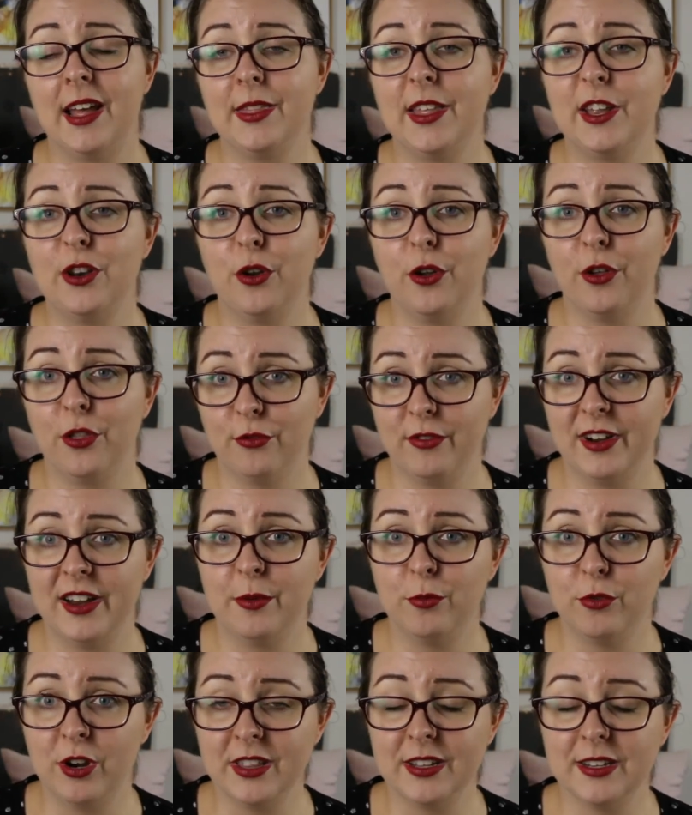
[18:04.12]
and then her three
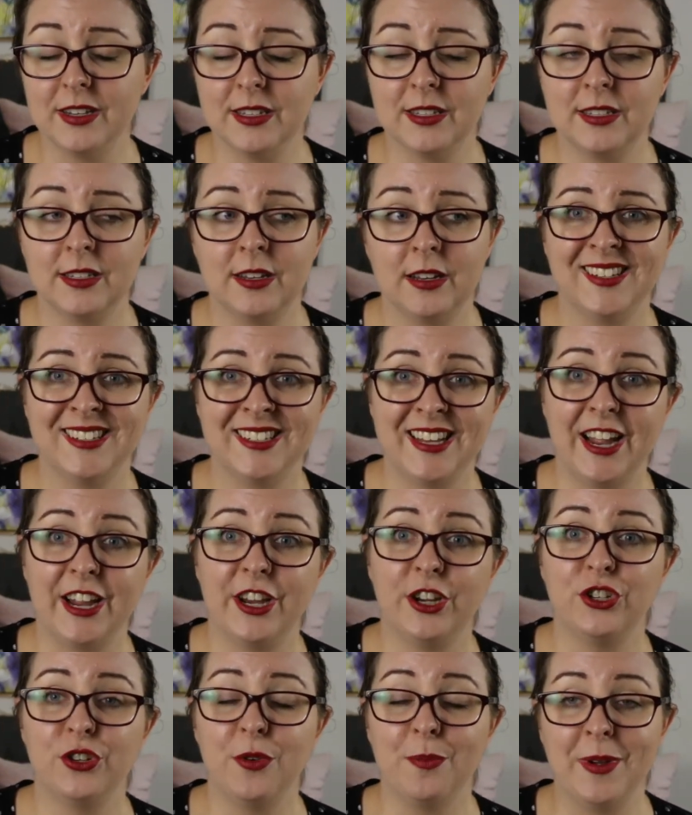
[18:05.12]
brothers,
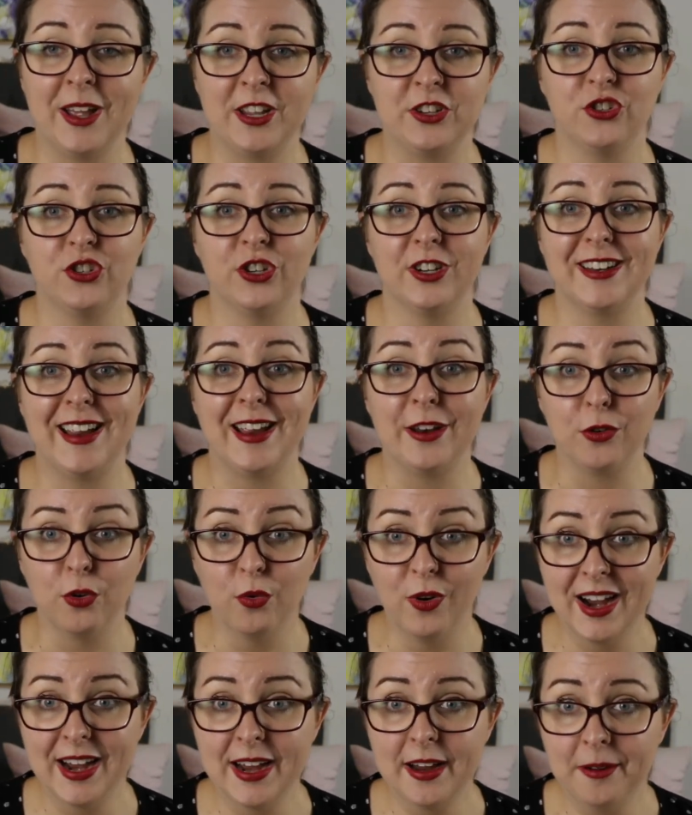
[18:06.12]
Sage, Bastion, and
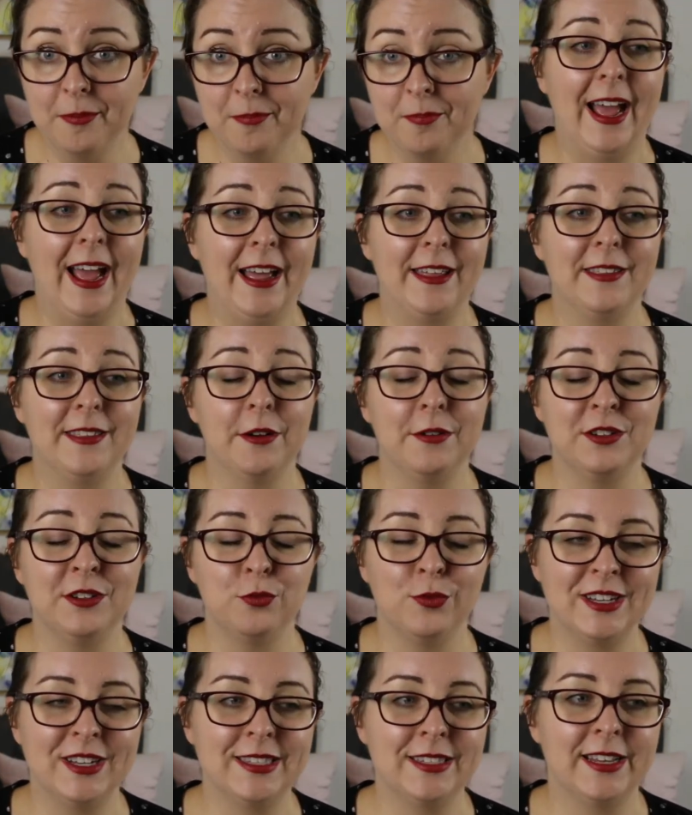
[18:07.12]
Grey. And there is
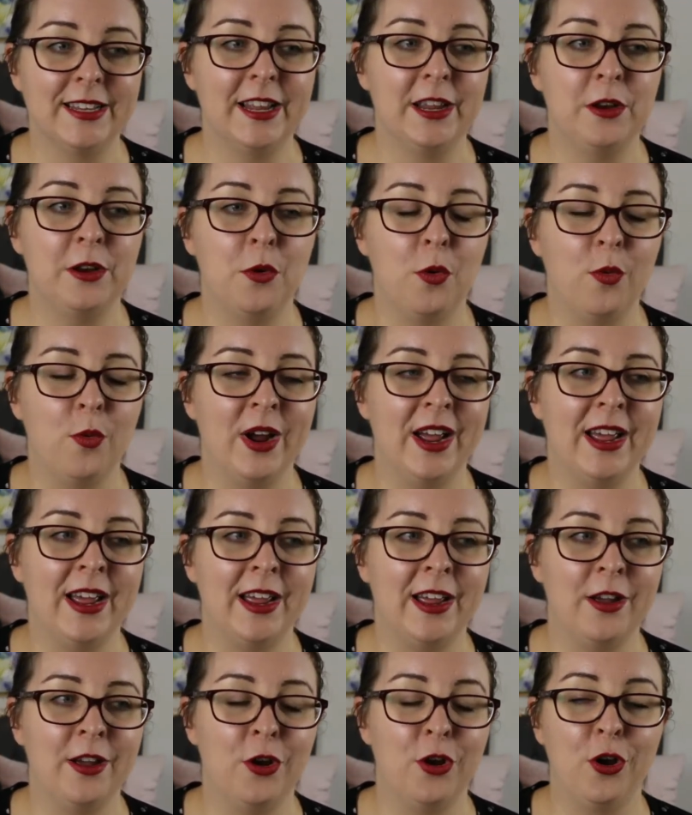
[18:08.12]
one scene
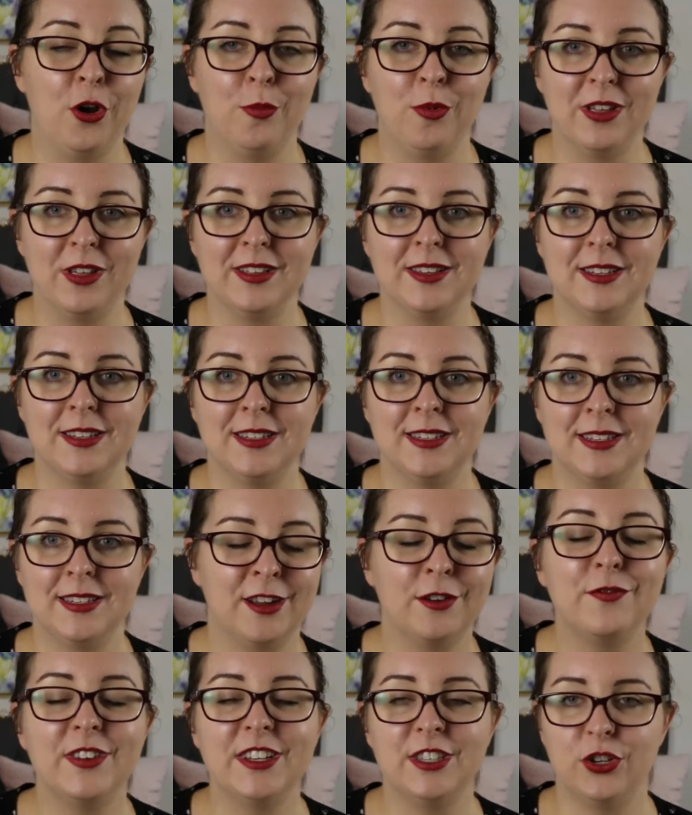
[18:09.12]
where her brothers
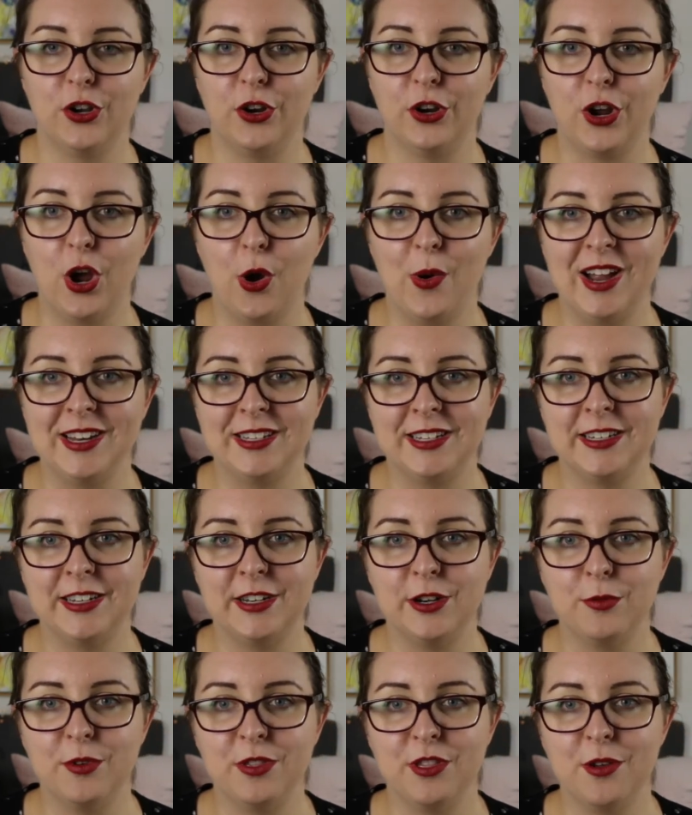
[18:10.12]
convince her to go out to
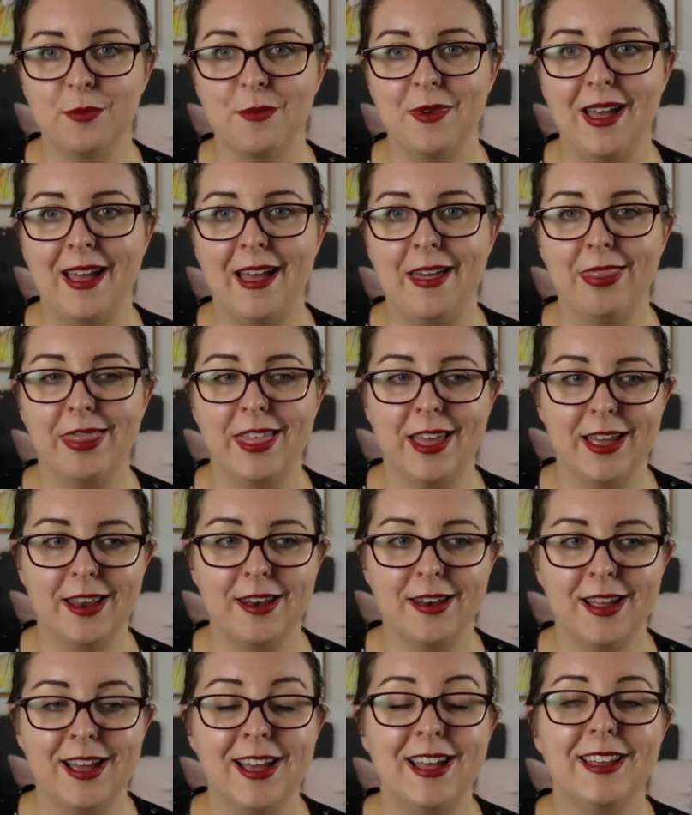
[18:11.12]
dinner with them and
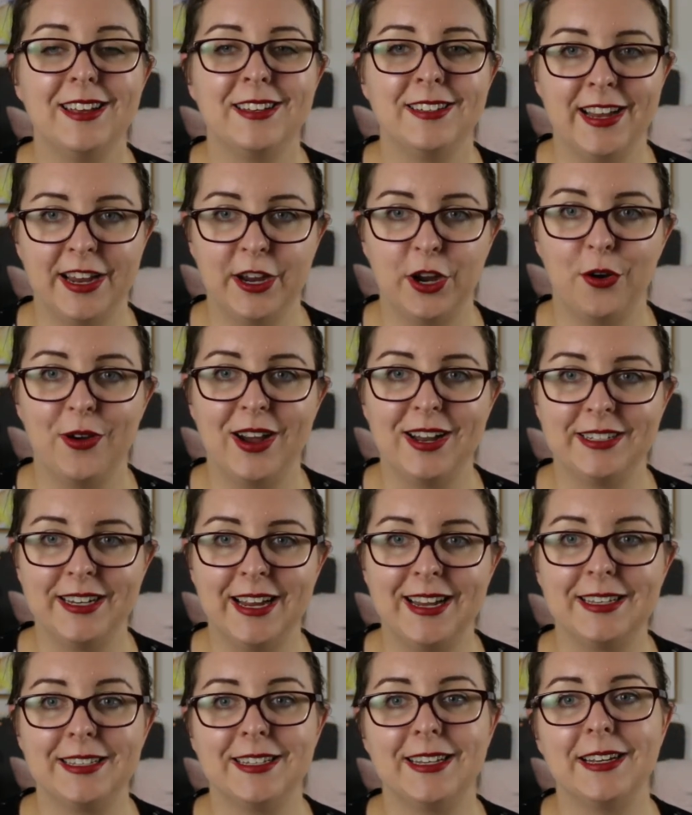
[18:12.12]
then take her out
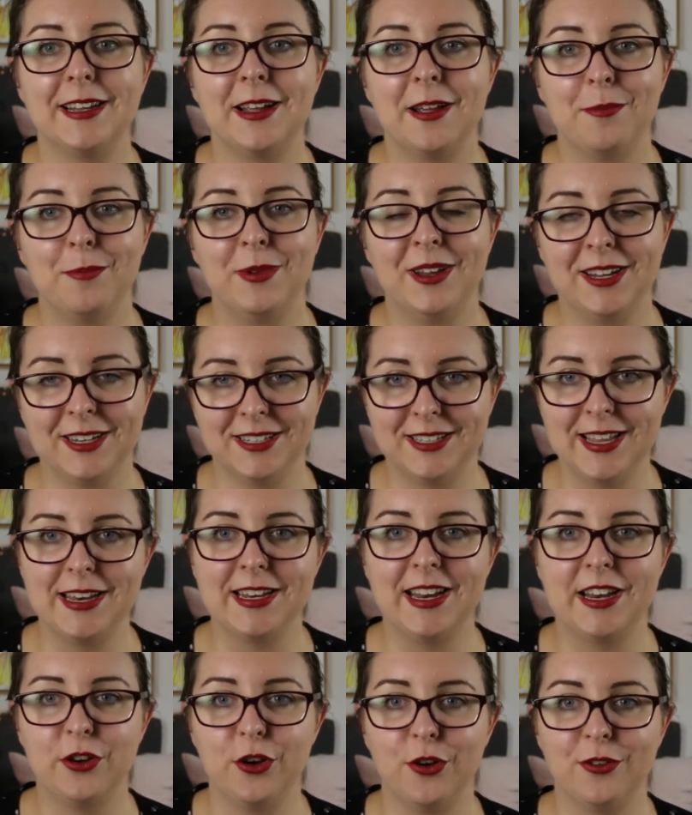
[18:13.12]
dancing because they
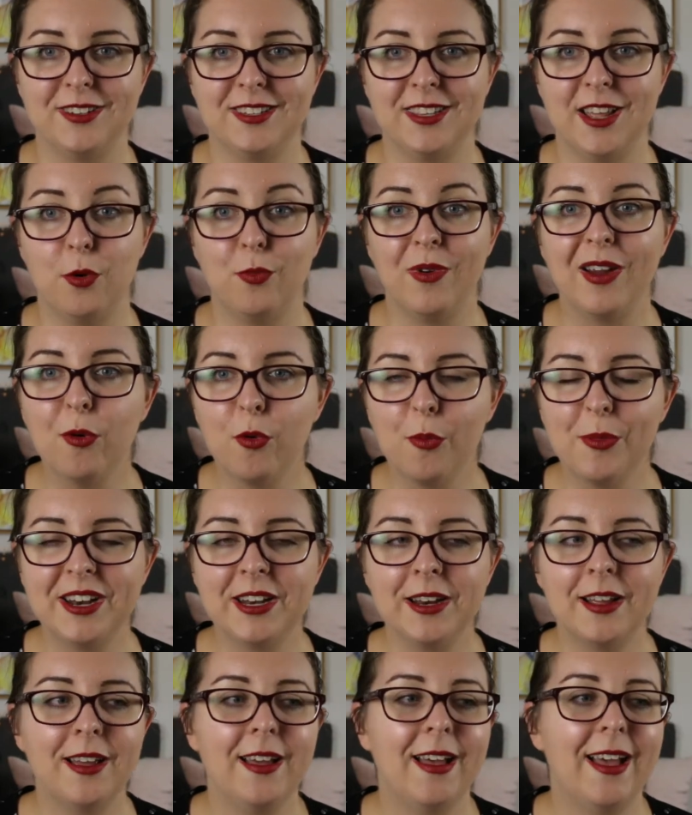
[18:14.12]
need her as their wingwoman.